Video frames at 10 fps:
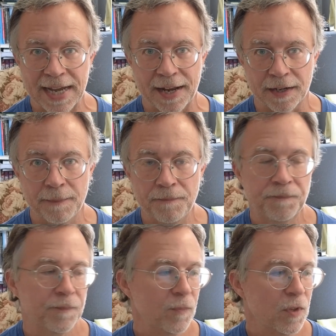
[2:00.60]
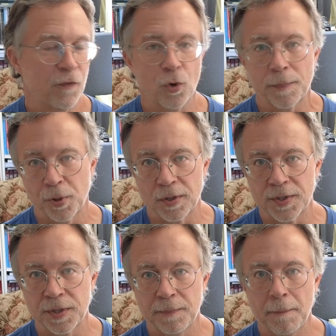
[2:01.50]
data, for a
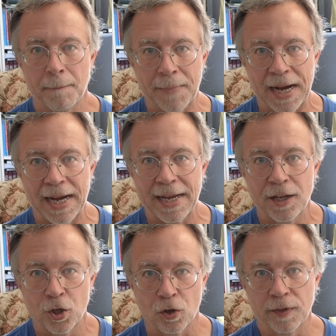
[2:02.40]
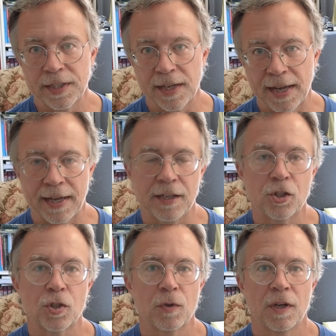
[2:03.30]
person my current
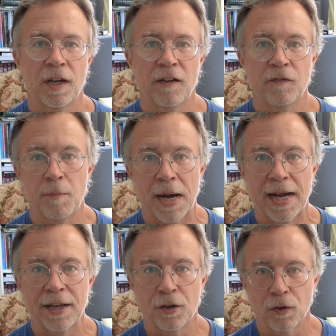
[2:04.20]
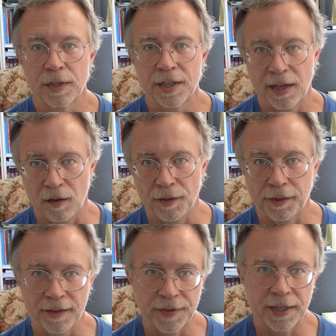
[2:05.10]
age, of my current
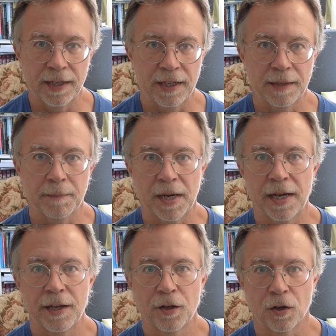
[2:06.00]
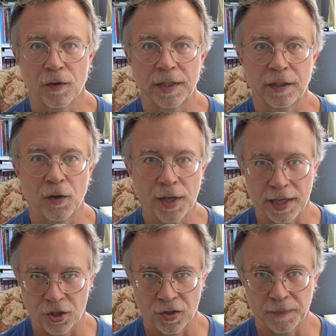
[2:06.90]
health, living in my current
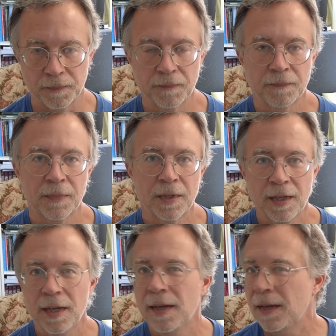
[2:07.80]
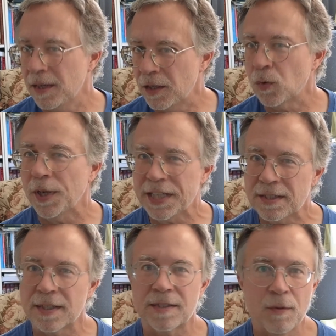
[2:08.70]
location,
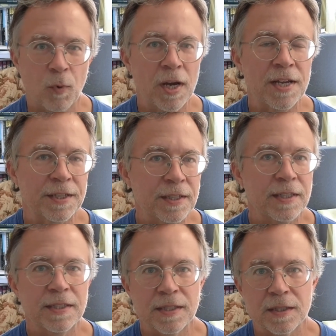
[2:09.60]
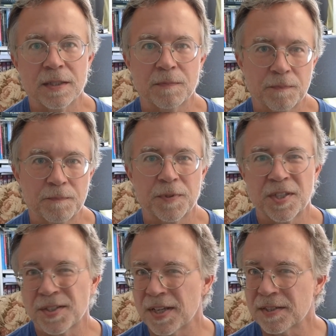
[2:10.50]
2061 is
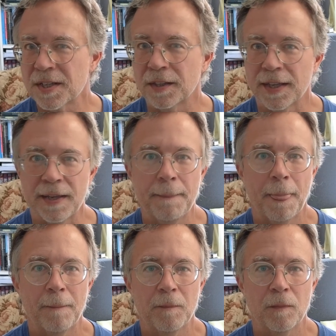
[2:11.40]
statistically